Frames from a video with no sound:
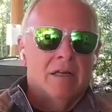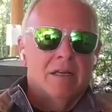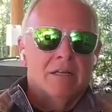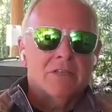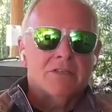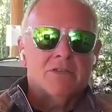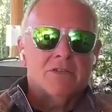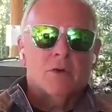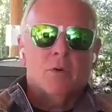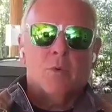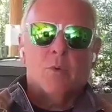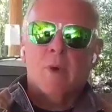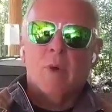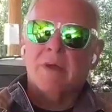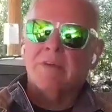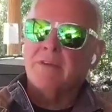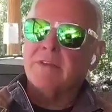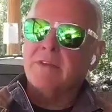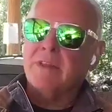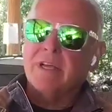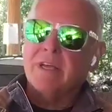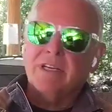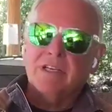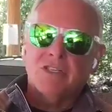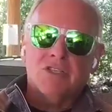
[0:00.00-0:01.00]
So whether
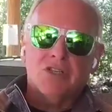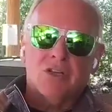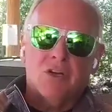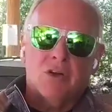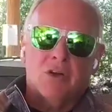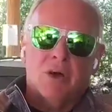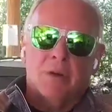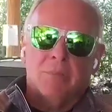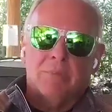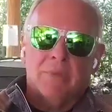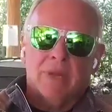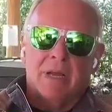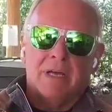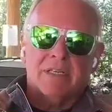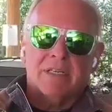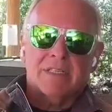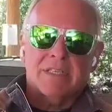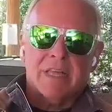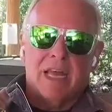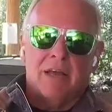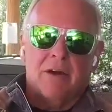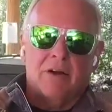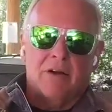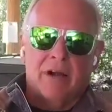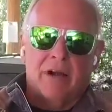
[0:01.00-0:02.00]
they show up next
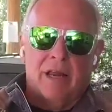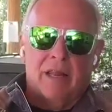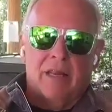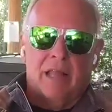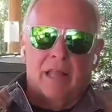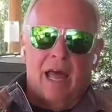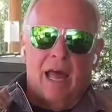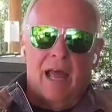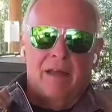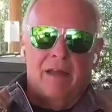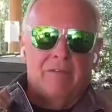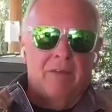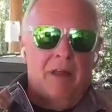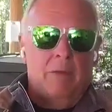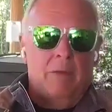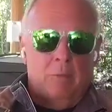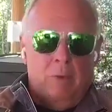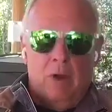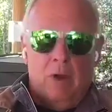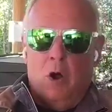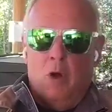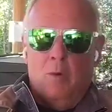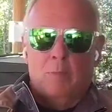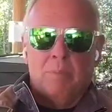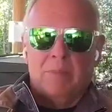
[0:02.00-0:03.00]
Saturday live, and we
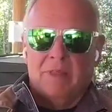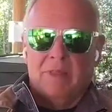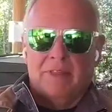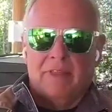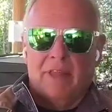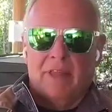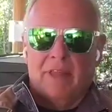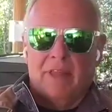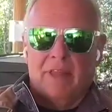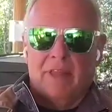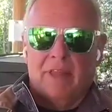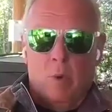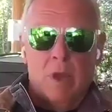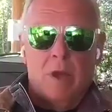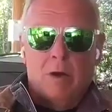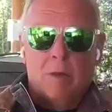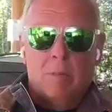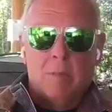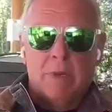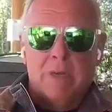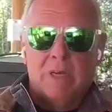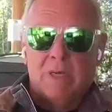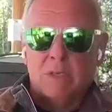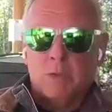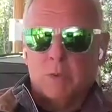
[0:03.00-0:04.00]
hope that they will,
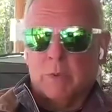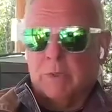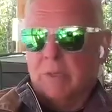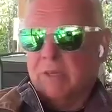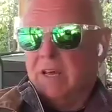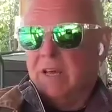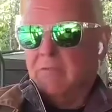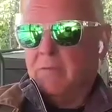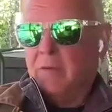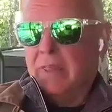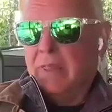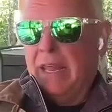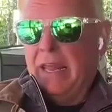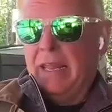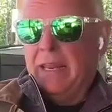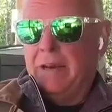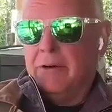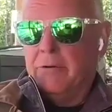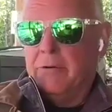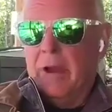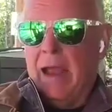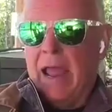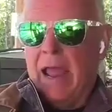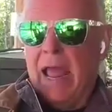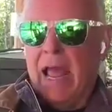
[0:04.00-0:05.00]
because we love when they
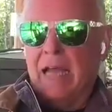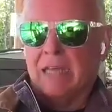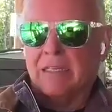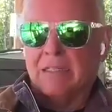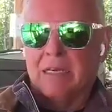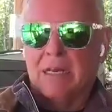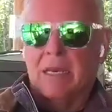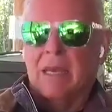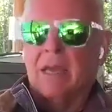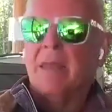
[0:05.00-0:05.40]
interact,